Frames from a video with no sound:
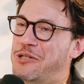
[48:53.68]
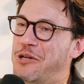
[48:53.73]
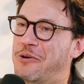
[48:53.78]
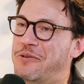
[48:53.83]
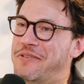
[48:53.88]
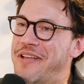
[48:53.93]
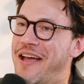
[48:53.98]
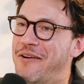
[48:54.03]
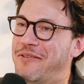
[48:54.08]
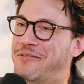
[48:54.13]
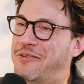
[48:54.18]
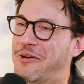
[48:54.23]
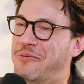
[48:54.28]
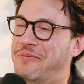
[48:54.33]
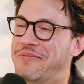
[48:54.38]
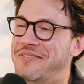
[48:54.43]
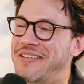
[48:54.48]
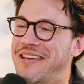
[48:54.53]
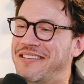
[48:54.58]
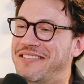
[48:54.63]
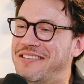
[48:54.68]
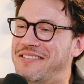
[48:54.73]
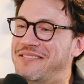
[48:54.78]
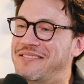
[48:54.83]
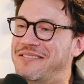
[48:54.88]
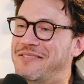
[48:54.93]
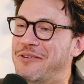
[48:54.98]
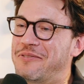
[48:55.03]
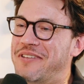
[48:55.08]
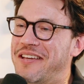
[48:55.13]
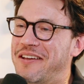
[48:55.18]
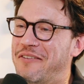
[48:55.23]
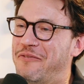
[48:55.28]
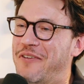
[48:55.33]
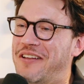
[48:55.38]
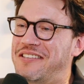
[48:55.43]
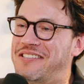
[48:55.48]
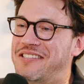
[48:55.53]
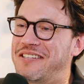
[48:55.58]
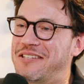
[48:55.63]
joked out. Don't take
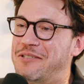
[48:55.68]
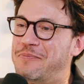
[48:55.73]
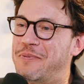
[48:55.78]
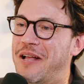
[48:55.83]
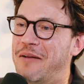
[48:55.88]
offense to this,